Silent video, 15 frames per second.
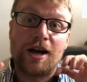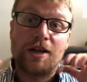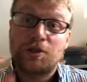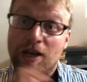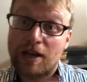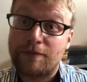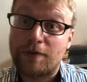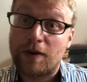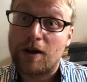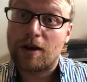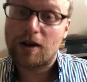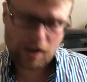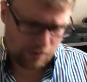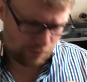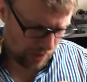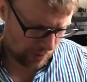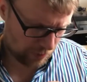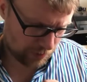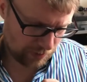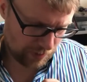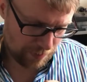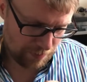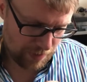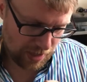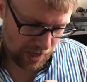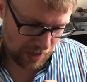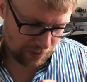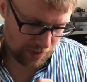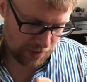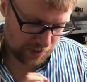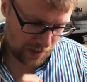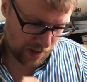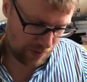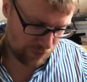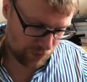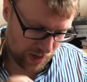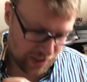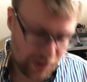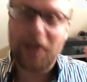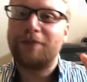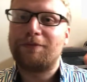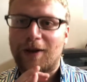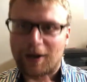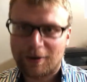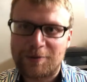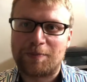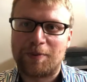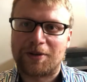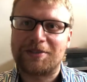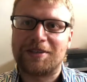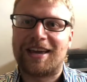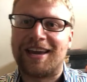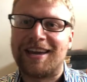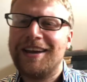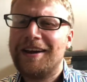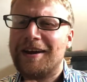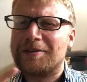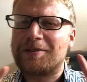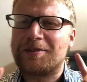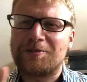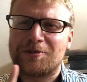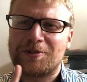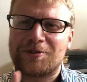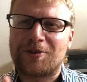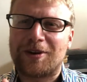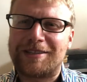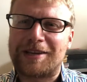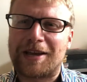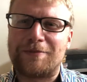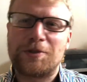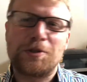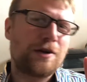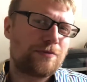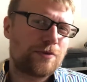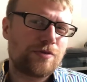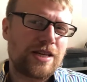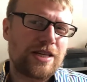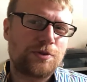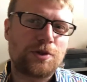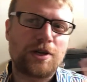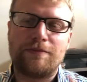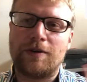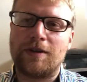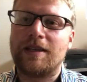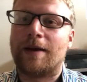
Jennifer, hang on, let me get this name right. Jennifer Loves Books. Okay, I was just trying to check if it's Jennifer Reads or Jennifer.